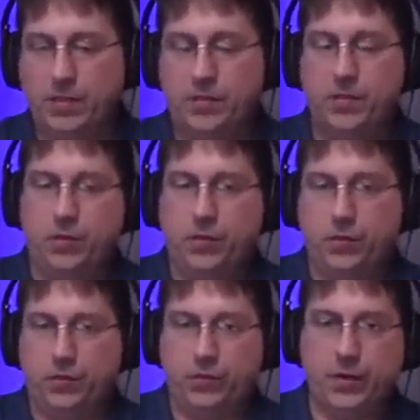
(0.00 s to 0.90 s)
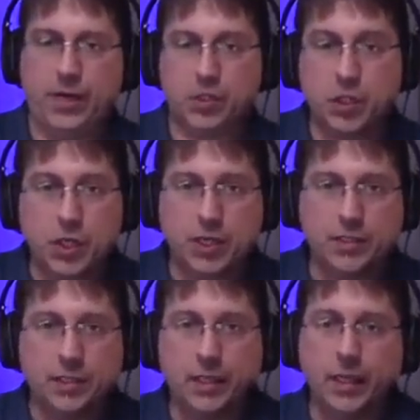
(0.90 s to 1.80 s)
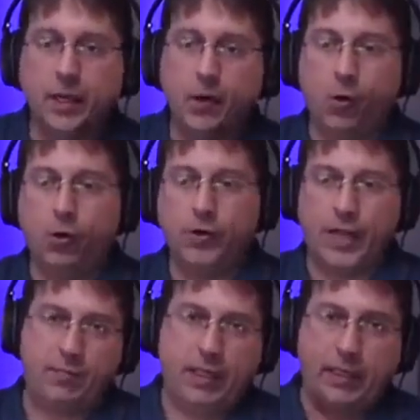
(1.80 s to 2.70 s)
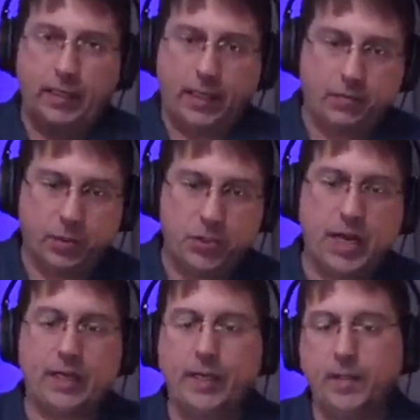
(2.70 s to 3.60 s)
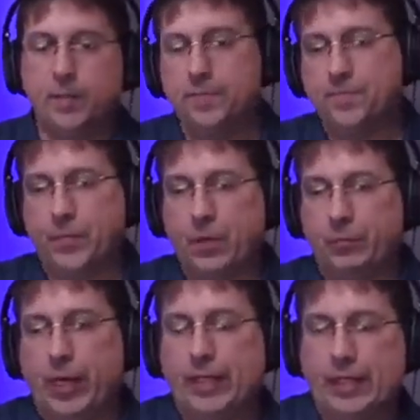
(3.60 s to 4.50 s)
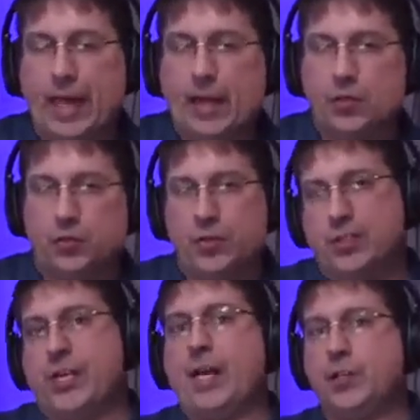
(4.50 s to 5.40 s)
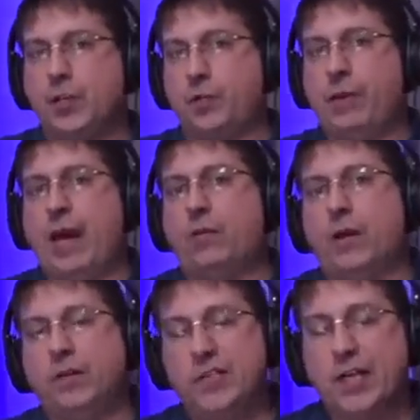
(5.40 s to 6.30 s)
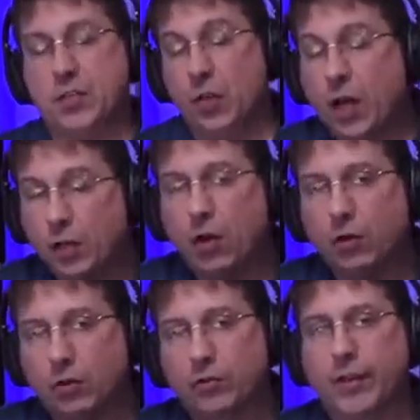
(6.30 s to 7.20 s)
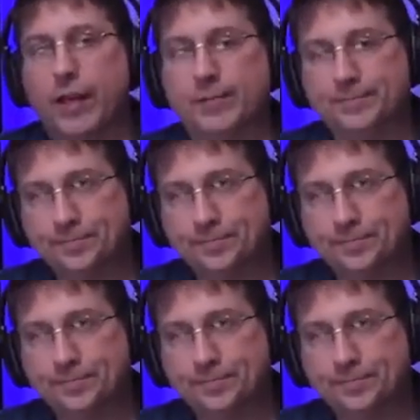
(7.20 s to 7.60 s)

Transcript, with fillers: their credit's good, or they immediately get rejected, but the actual transaction in the background takes a lot longer than